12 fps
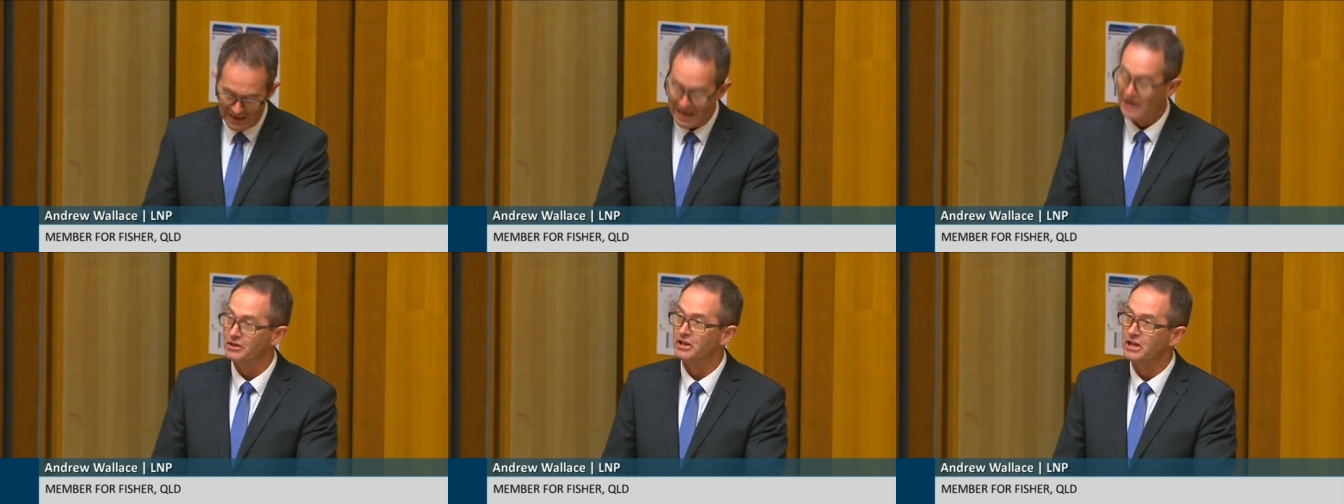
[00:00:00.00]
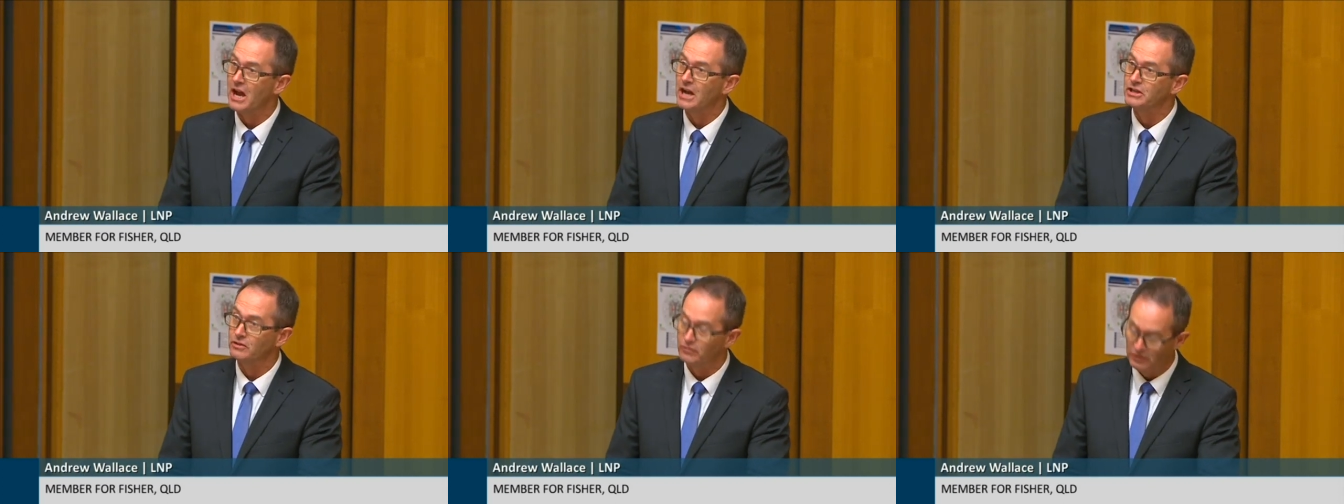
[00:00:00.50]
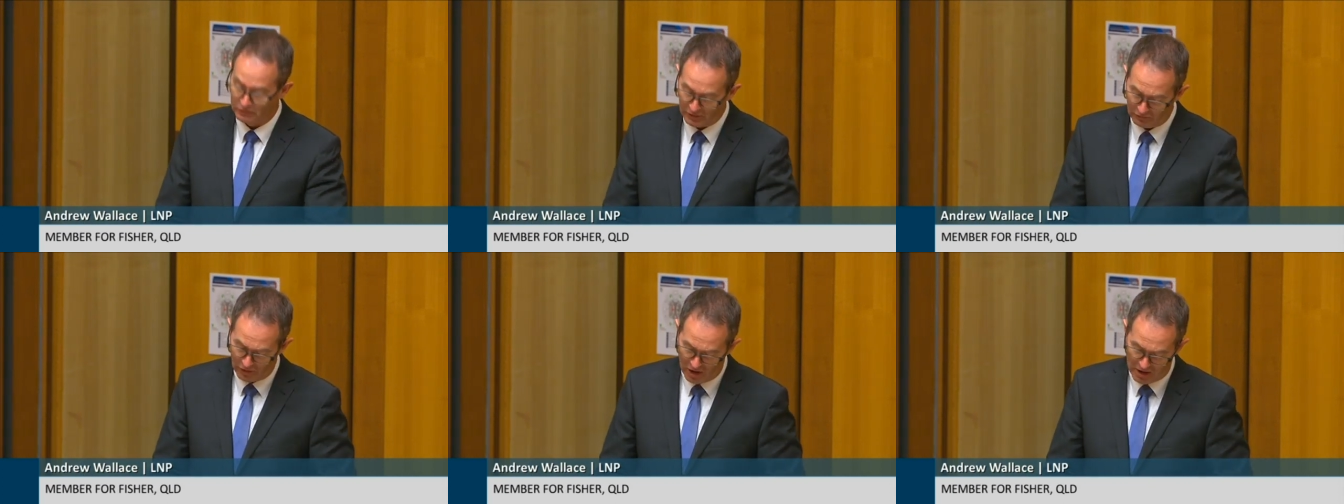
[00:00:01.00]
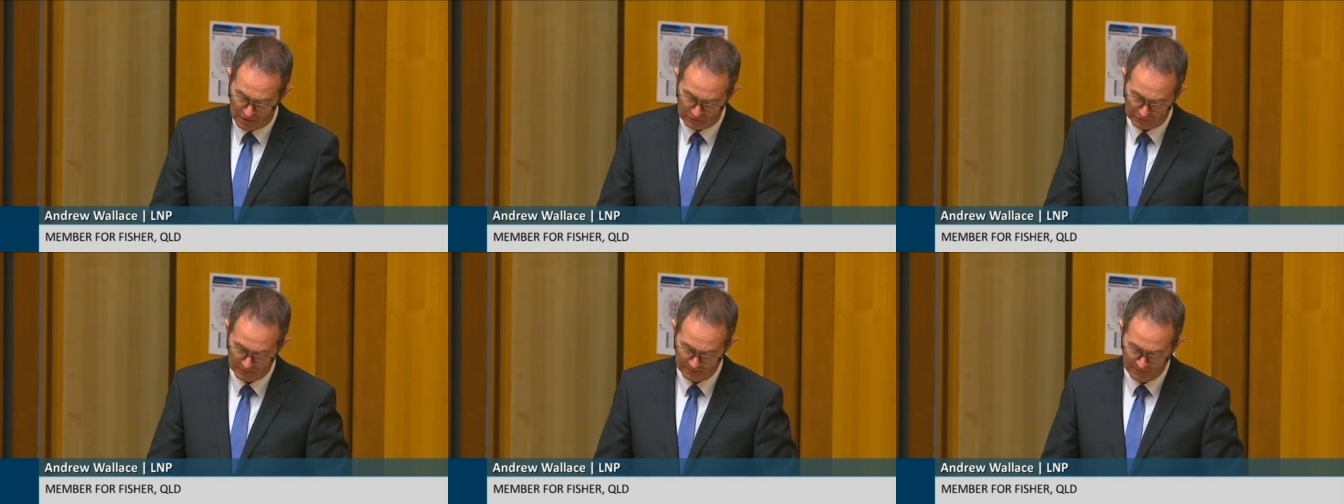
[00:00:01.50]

under the age of 55.